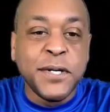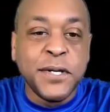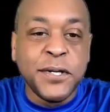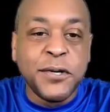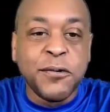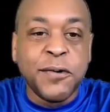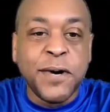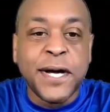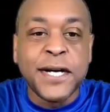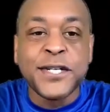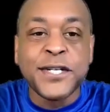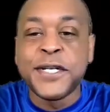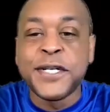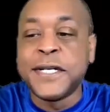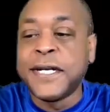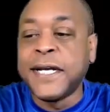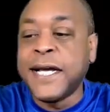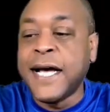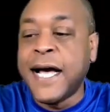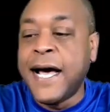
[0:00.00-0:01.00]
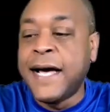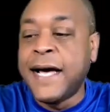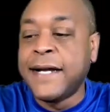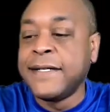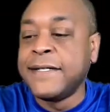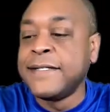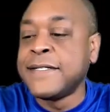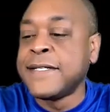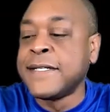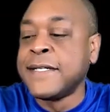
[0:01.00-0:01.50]
good direction and
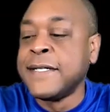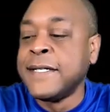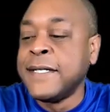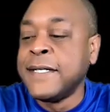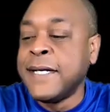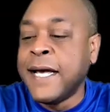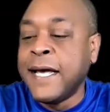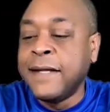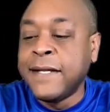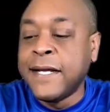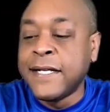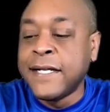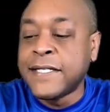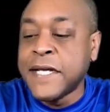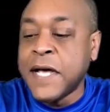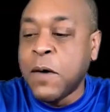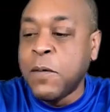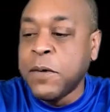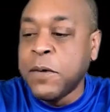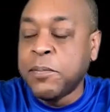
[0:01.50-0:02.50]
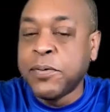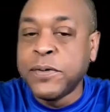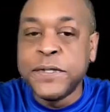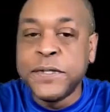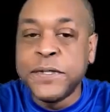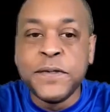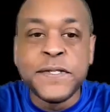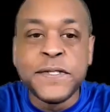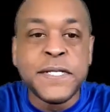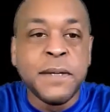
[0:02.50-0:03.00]
guidance, and that's how we
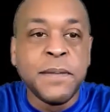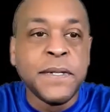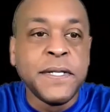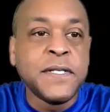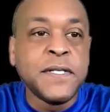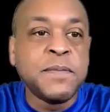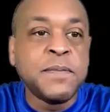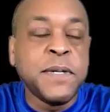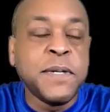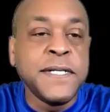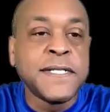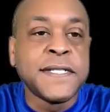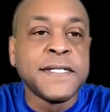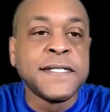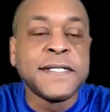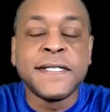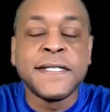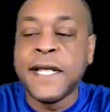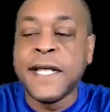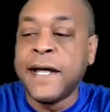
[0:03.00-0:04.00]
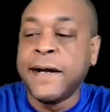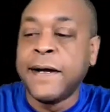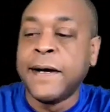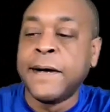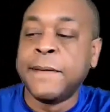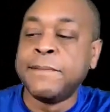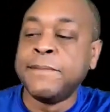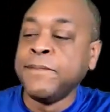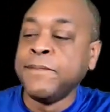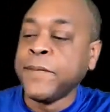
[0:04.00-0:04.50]
produce some of these pieces that
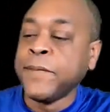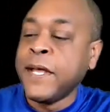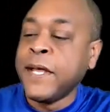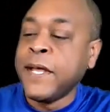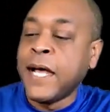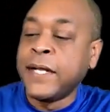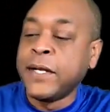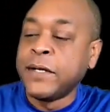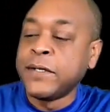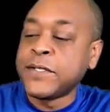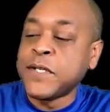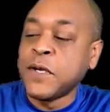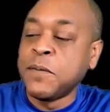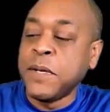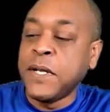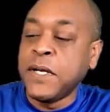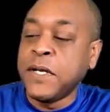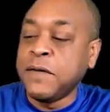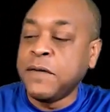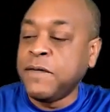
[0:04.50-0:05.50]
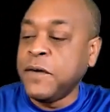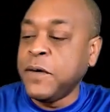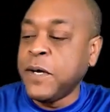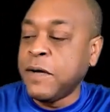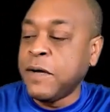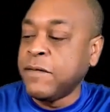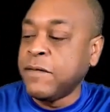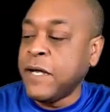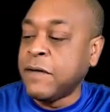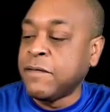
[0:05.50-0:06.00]
I know so many of you
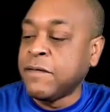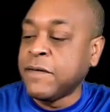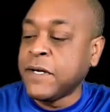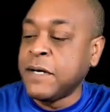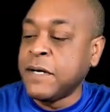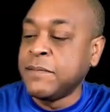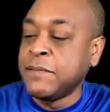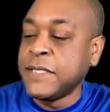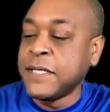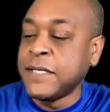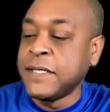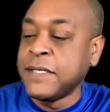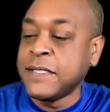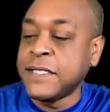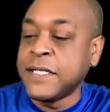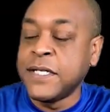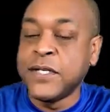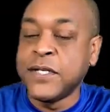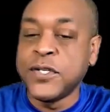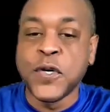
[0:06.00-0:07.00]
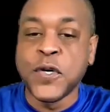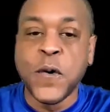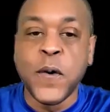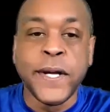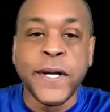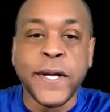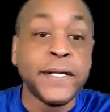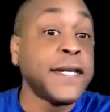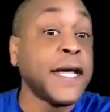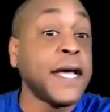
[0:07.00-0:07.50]
have come to
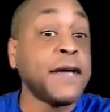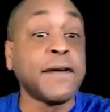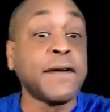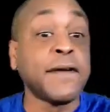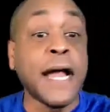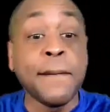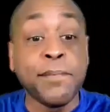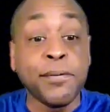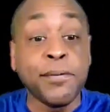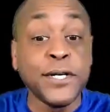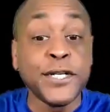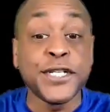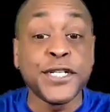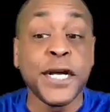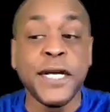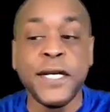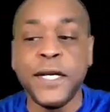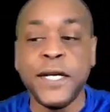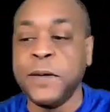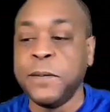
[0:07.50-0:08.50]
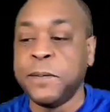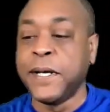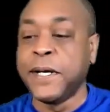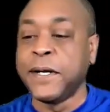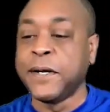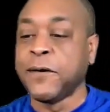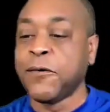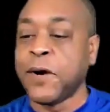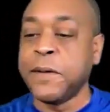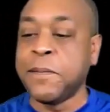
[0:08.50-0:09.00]
enjoy. And David, I appreciate you
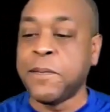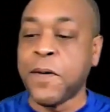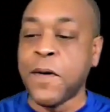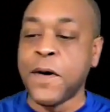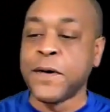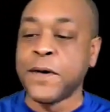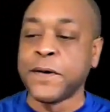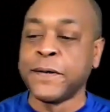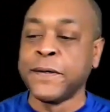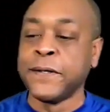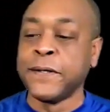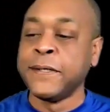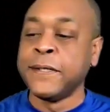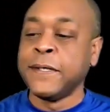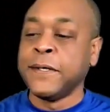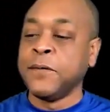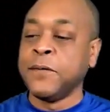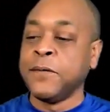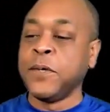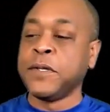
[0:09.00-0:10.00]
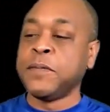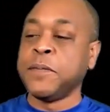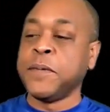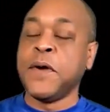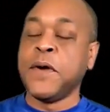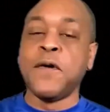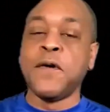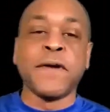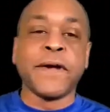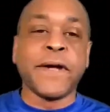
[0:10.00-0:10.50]
being a great partner with me
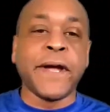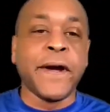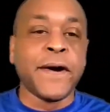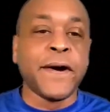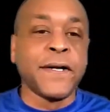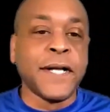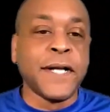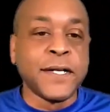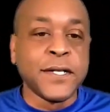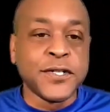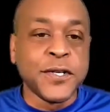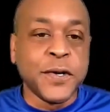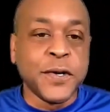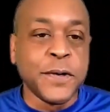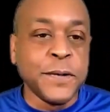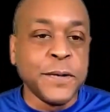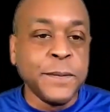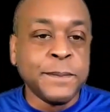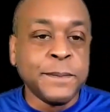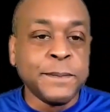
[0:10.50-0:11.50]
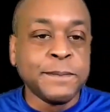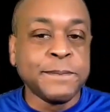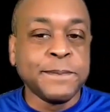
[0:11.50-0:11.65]
over at Carolina Journal.